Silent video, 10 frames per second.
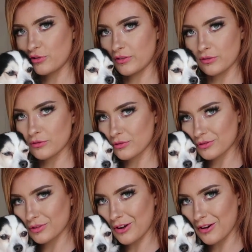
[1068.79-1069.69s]
She's
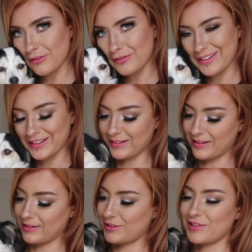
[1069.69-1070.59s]
just sort of,
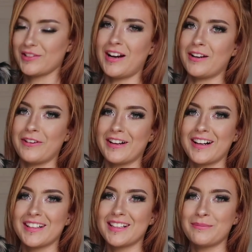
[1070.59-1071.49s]
she's angry
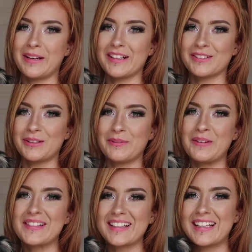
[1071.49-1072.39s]
because I picked her up
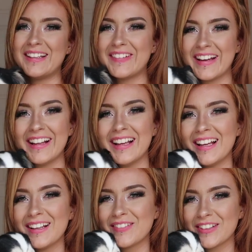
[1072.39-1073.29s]
and sleeping,
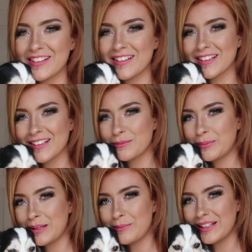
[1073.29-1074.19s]
but she's a little
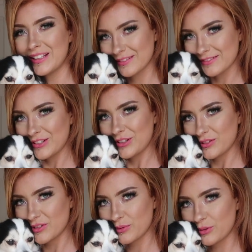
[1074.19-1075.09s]
baby and
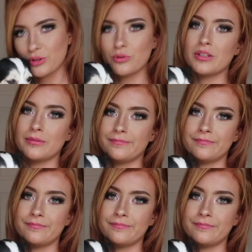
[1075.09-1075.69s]
she's so cute.